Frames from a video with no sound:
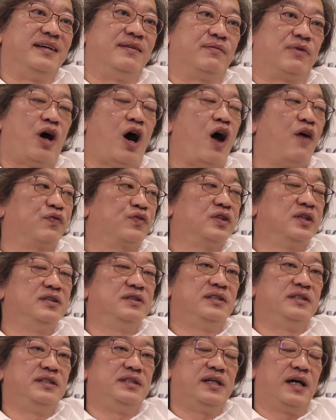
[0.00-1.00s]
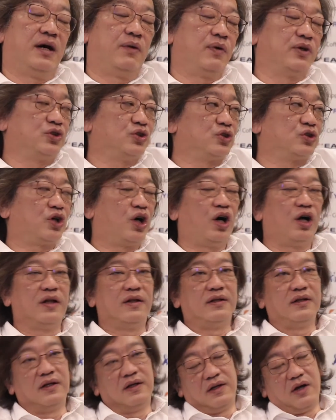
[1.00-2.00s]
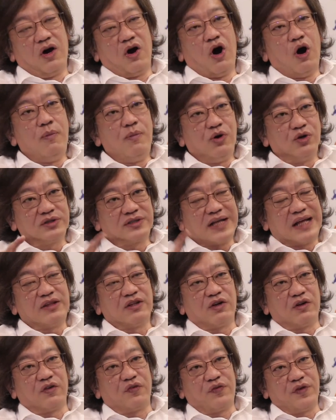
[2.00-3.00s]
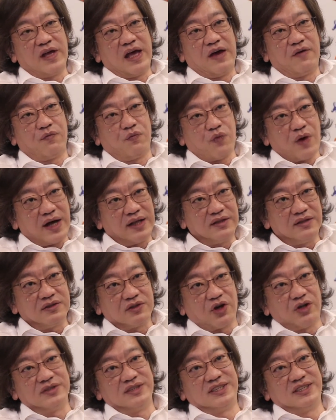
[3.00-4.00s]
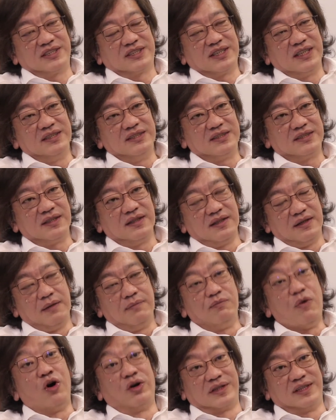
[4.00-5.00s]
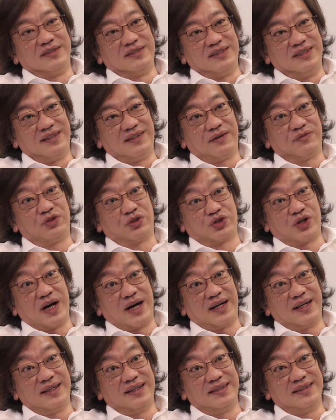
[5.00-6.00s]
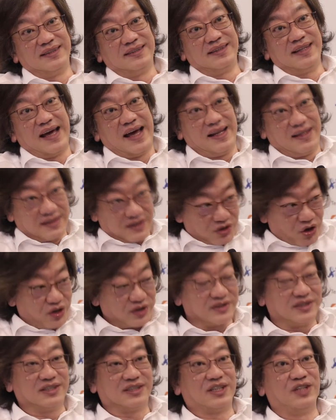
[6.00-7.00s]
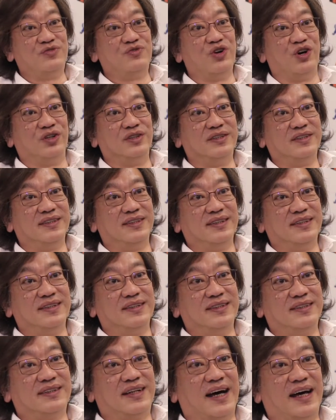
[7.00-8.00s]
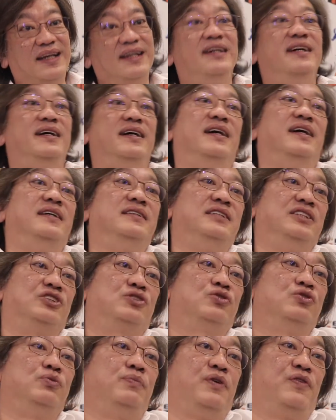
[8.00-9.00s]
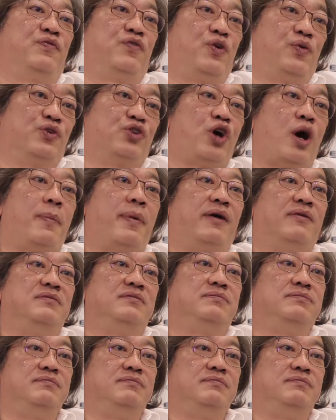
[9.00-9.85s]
Well, often the, what you call, almost none of the fleet have one consistent model of the truck and a consistent road, right? These two before we talk about